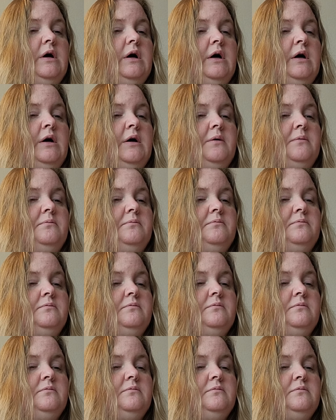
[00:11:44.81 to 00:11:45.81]
Um,
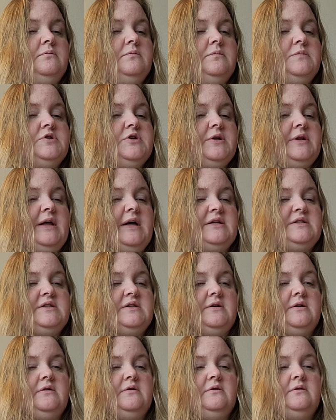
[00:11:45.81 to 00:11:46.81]
so that's
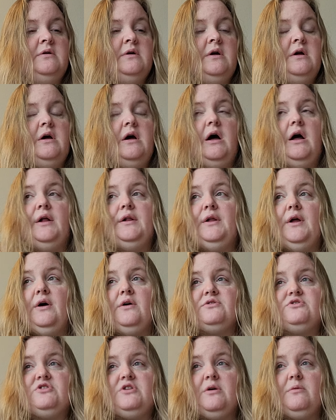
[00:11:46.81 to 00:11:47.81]
a, a
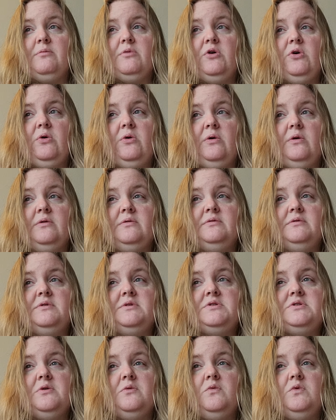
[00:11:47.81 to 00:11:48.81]
long term goal.
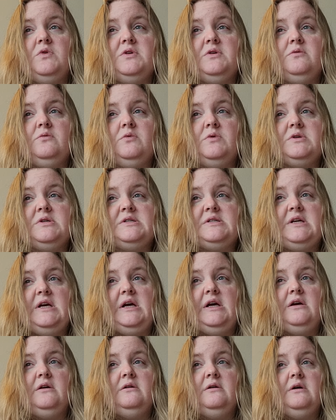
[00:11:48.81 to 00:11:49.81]
So we'll we'll
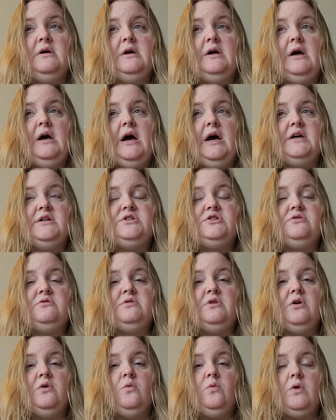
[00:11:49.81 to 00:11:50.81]
see. I do
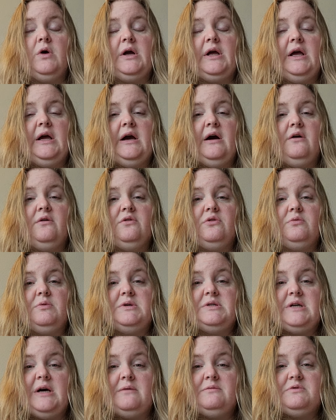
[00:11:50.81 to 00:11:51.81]
know working out three
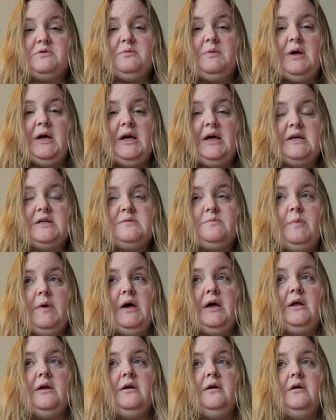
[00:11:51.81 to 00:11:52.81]
times a week has
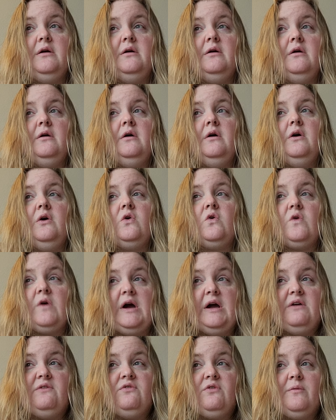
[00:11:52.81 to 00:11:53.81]
been
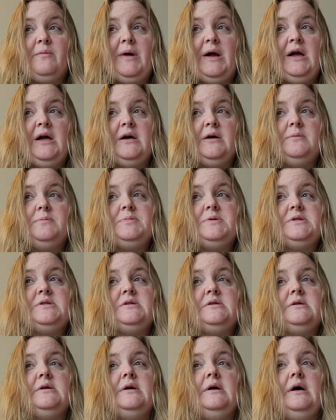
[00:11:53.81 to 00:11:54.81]
great for my
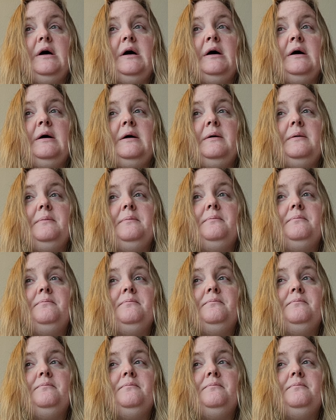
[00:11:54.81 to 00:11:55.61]
hips um,